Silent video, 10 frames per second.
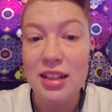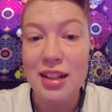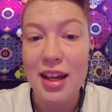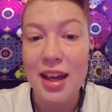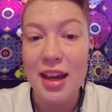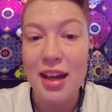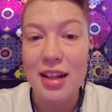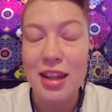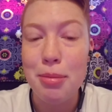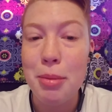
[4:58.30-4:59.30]

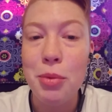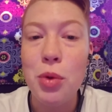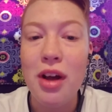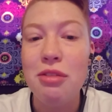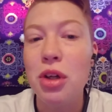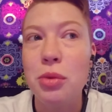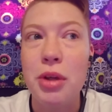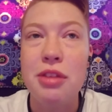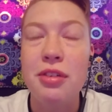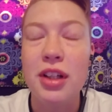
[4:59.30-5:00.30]
And the people who I've worked
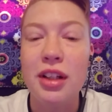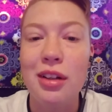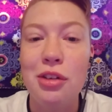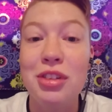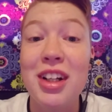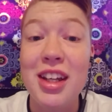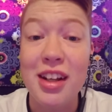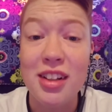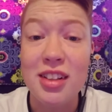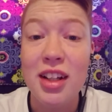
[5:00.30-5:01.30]
with for a little over a
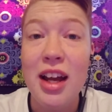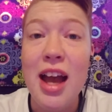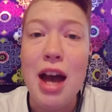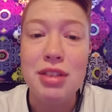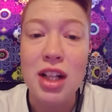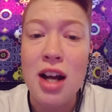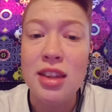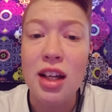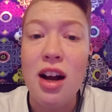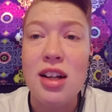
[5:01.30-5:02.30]
year haven't gotten
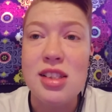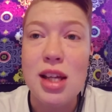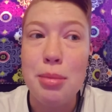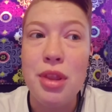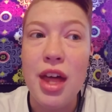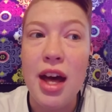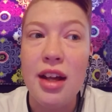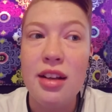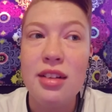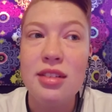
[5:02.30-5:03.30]
the concept
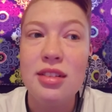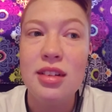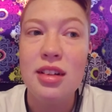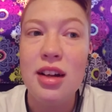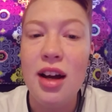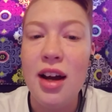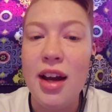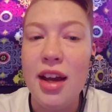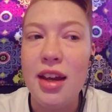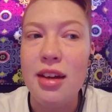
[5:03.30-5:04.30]
that
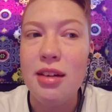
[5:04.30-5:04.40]
I